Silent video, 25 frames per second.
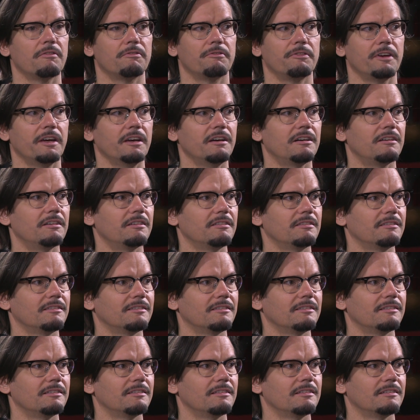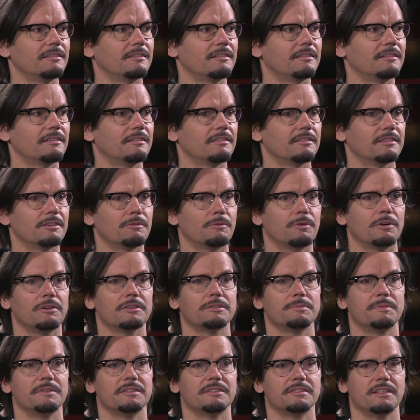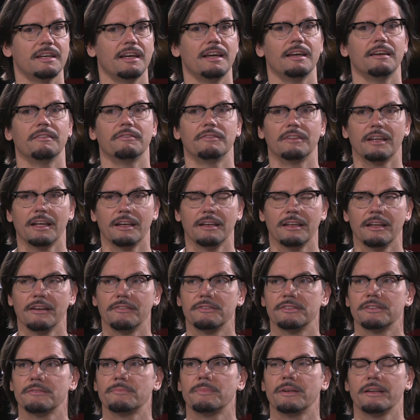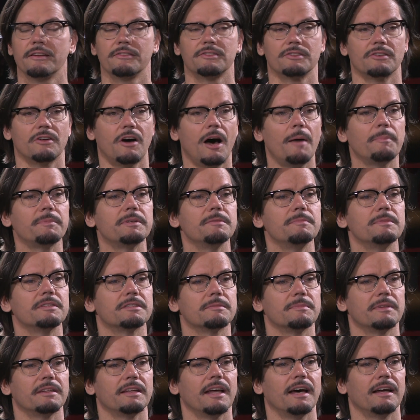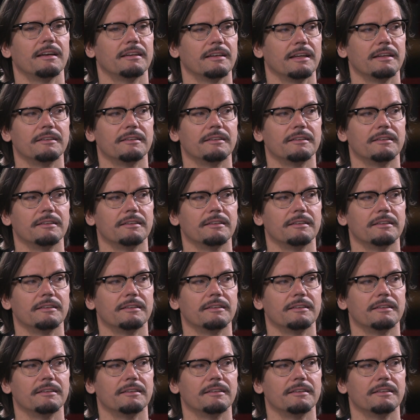fail. The world's been saved. And there was, a, there was an optimism in that. And